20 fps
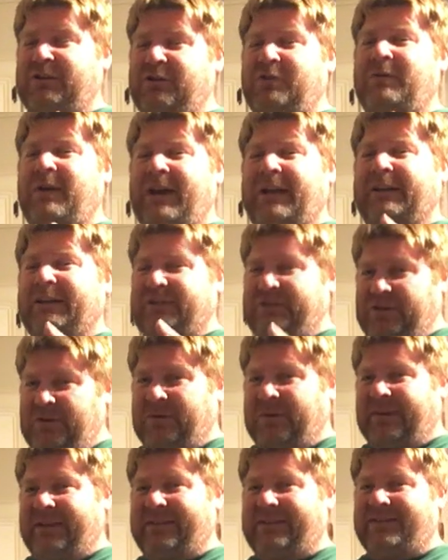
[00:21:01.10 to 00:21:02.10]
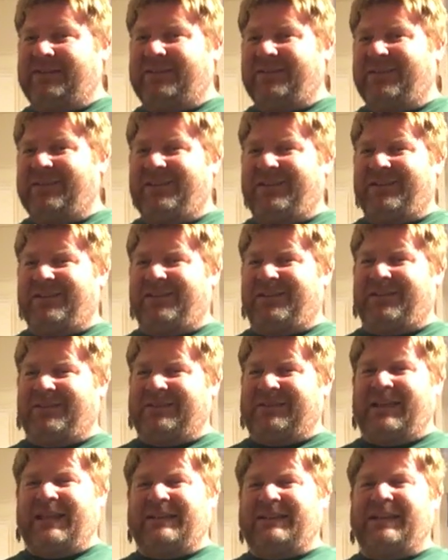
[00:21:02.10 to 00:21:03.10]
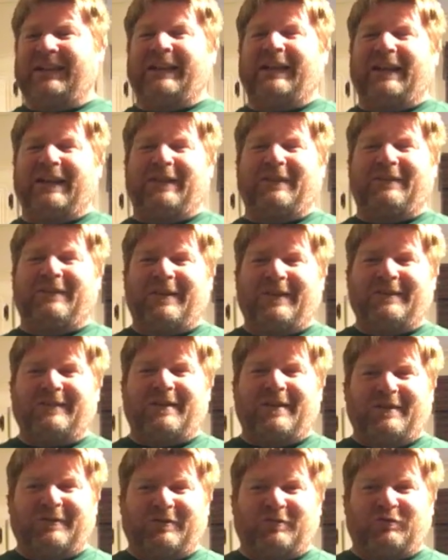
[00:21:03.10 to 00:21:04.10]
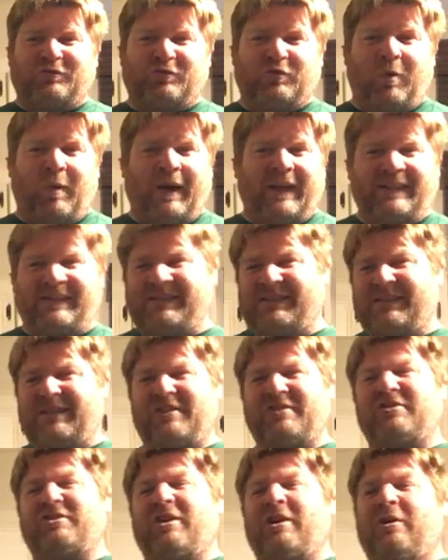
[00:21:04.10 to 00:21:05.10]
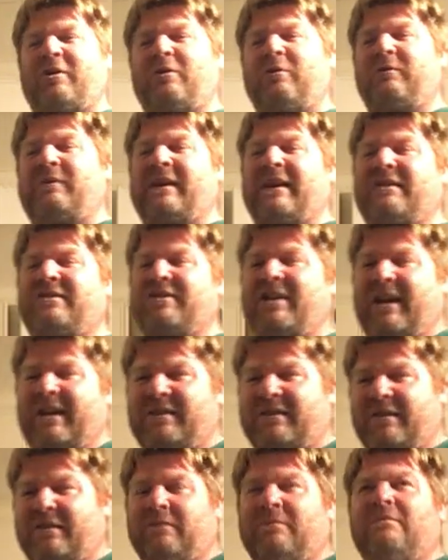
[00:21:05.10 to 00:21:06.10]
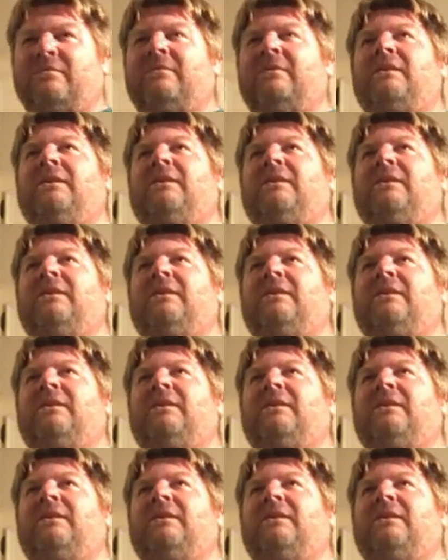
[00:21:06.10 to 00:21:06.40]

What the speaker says: knew how to do it. They did it twice in a show. They checked them,